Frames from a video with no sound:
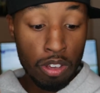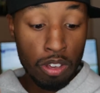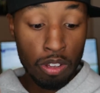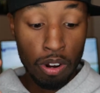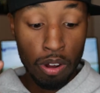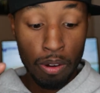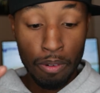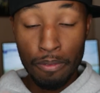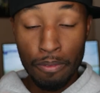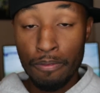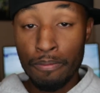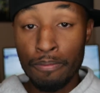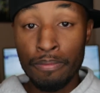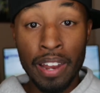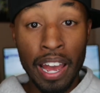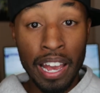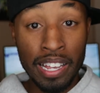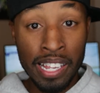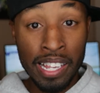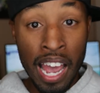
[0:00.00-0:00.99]
you know,
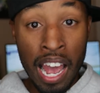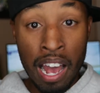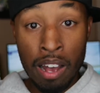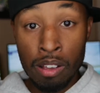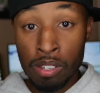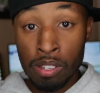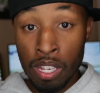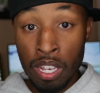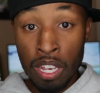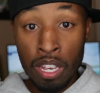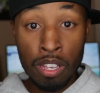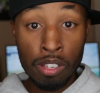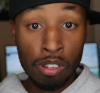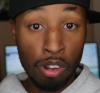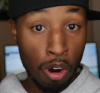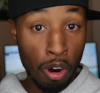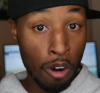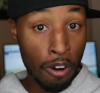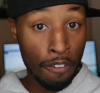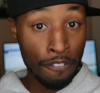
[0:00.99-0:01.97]
nice houses
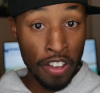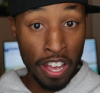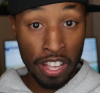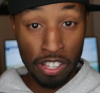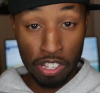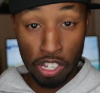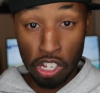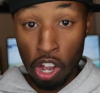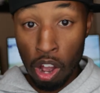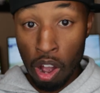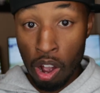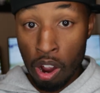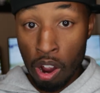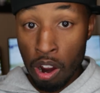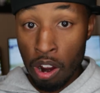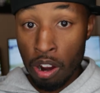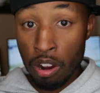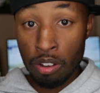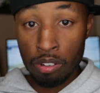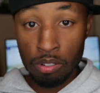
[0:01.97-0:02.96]
or fancy
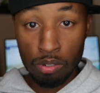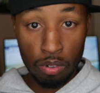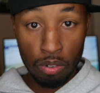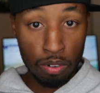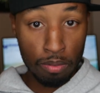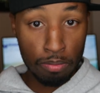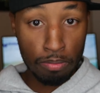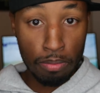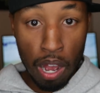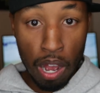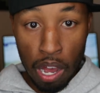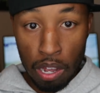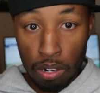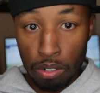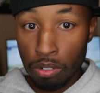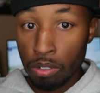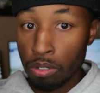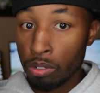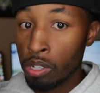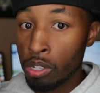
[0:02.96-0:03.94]
cars or
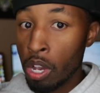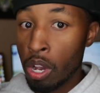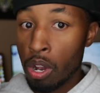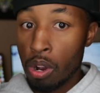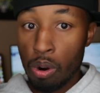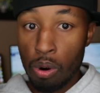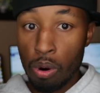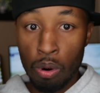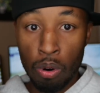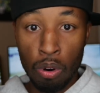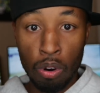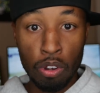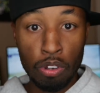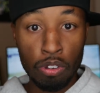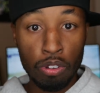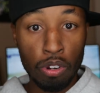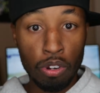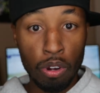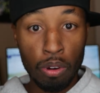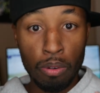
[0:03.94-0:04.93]
models or
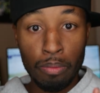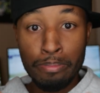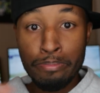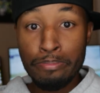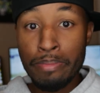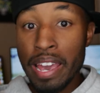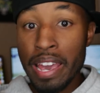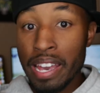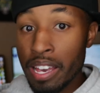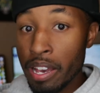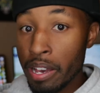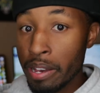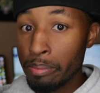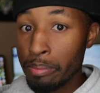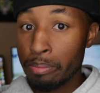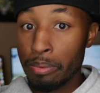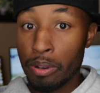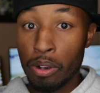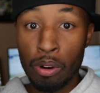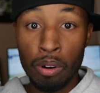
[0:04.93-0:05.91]
you know
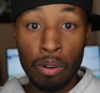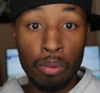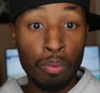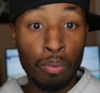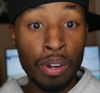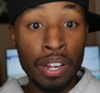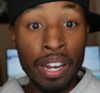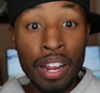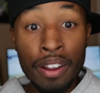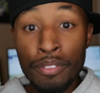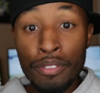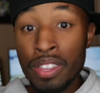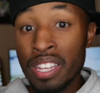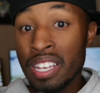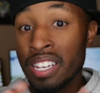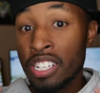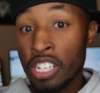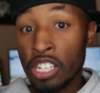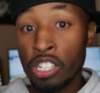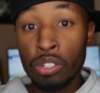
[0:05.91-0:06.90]
makeup or whatever
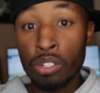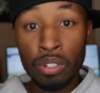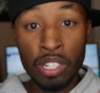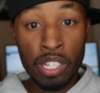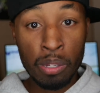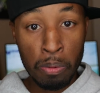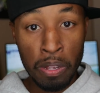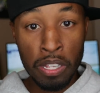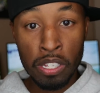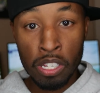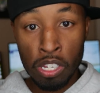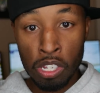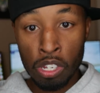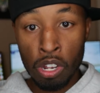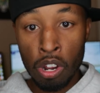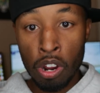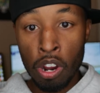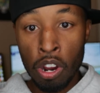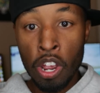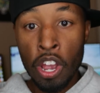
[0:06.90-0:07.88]
the additional expenses
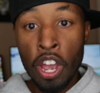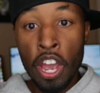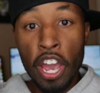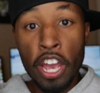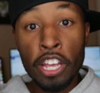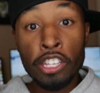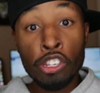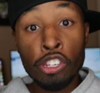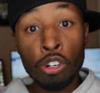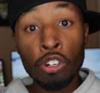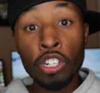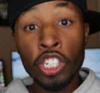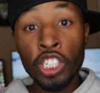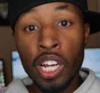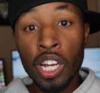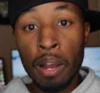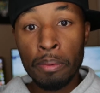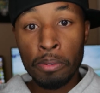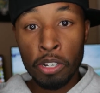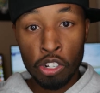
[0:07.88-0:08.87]
are it's your
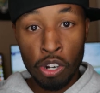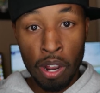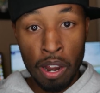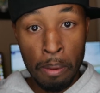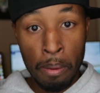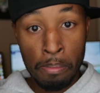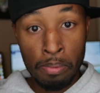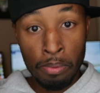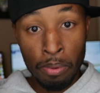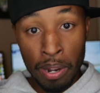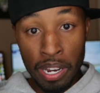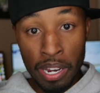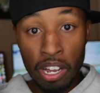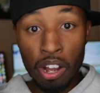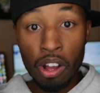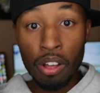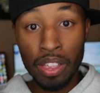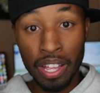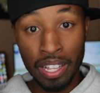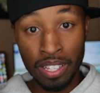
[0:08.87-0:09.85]
job to try to bring
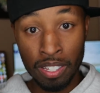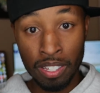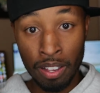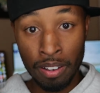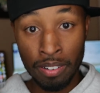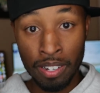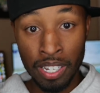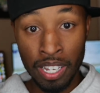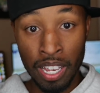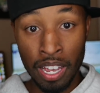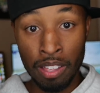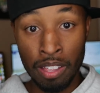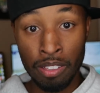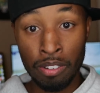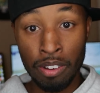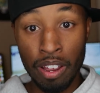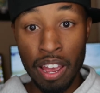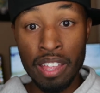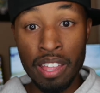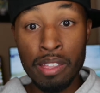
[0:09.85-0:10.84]
all that stuff
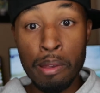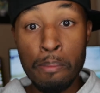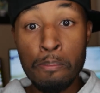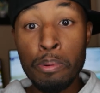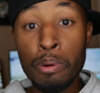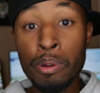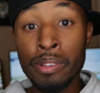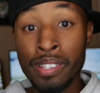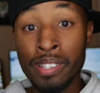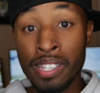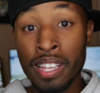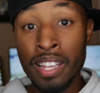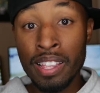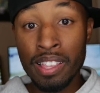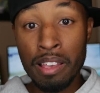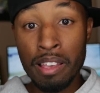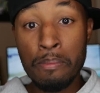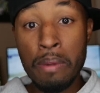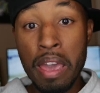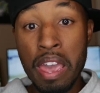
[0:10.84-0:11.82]
together and then
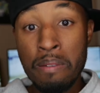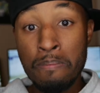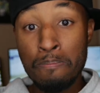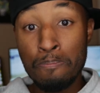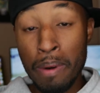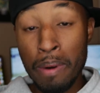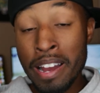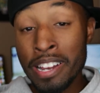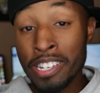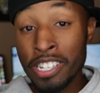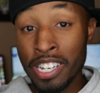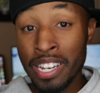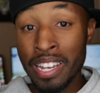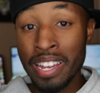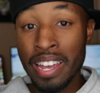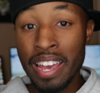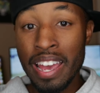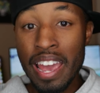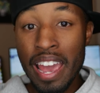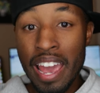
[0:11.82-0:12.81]
present them a
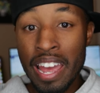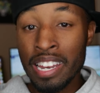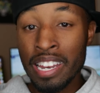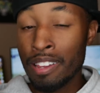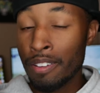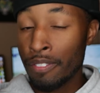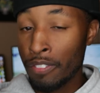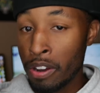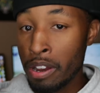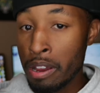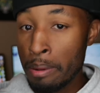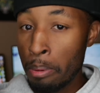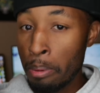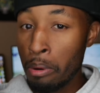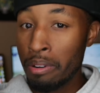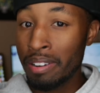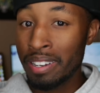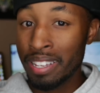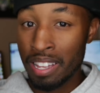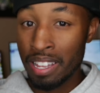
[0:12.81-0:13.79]
budget and it's very
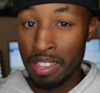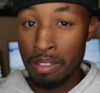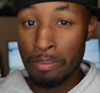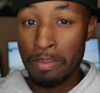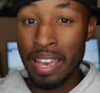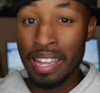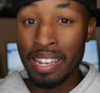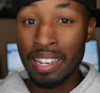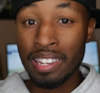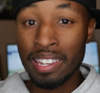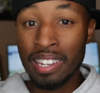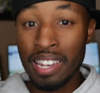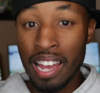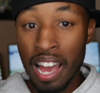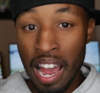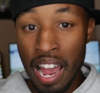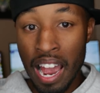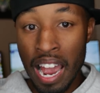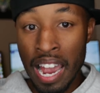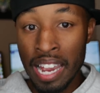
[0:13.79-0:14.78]
important to give them a
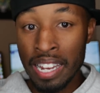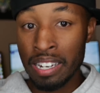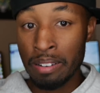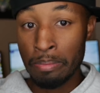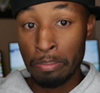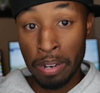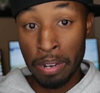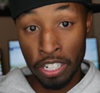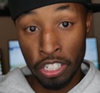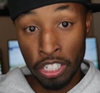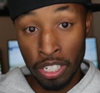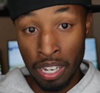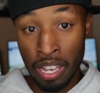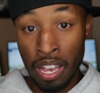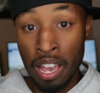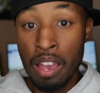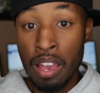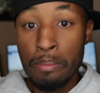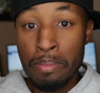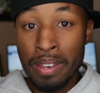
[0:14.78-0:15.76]
lined budget
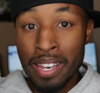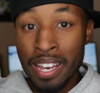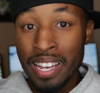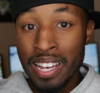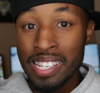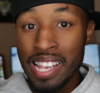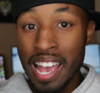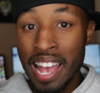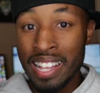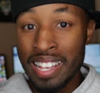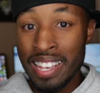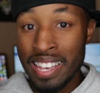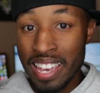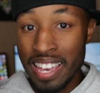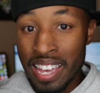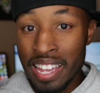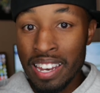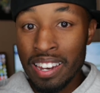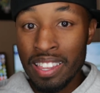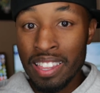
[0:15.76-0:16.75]
because at the
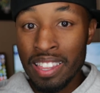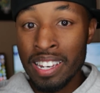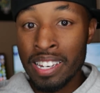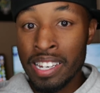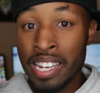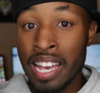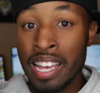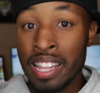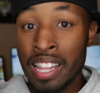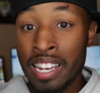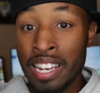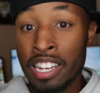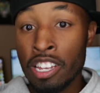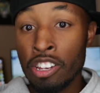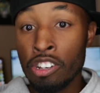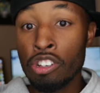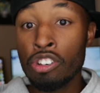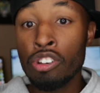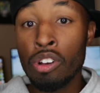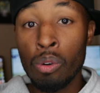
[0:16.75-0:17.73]
end of the day they
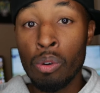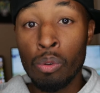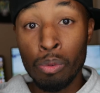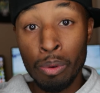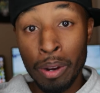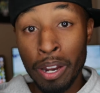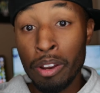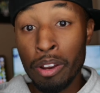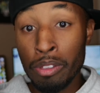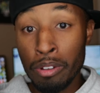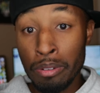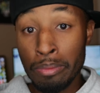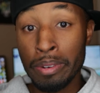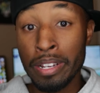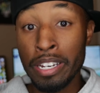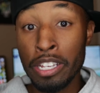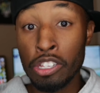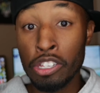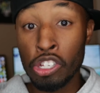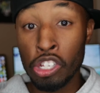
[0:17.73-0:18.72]
need to know where their
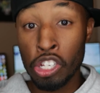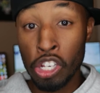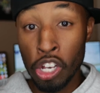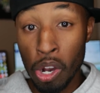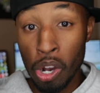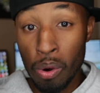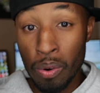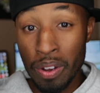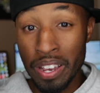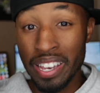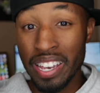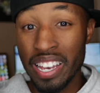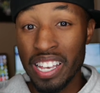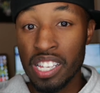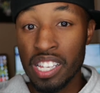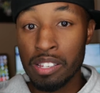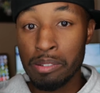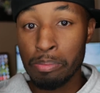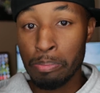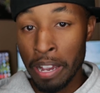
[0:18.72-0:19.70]
money's going
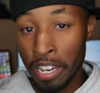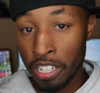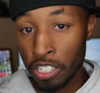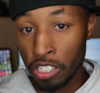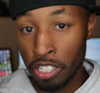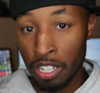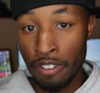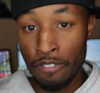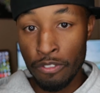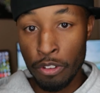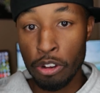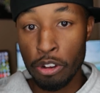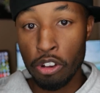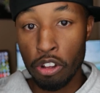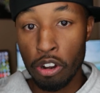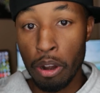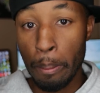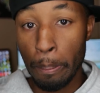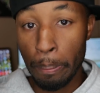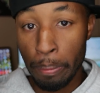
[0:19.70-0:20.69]
especially if they're
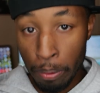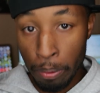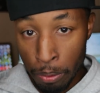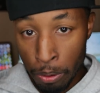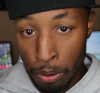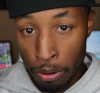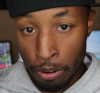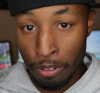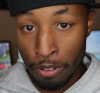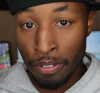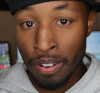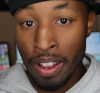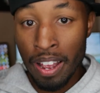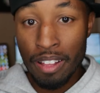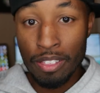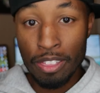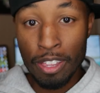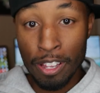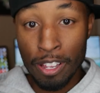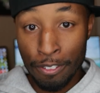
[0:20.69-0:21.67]
going to approve
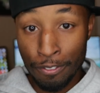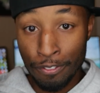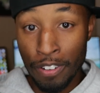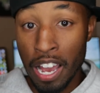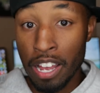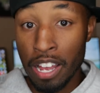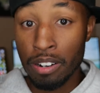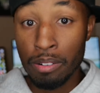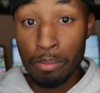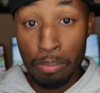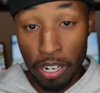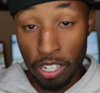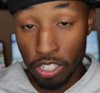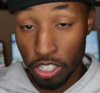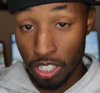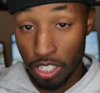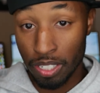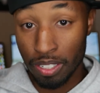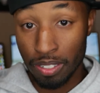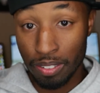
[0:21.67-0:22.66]
this final
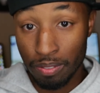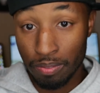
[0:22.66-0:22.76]
budget